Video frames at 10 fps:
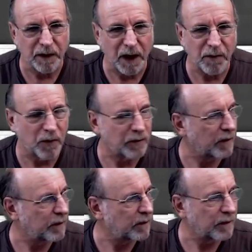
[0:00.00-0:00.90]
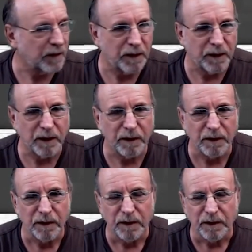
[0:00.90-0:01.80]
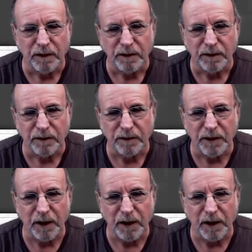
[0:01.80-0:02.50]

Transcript: I want the the uh, the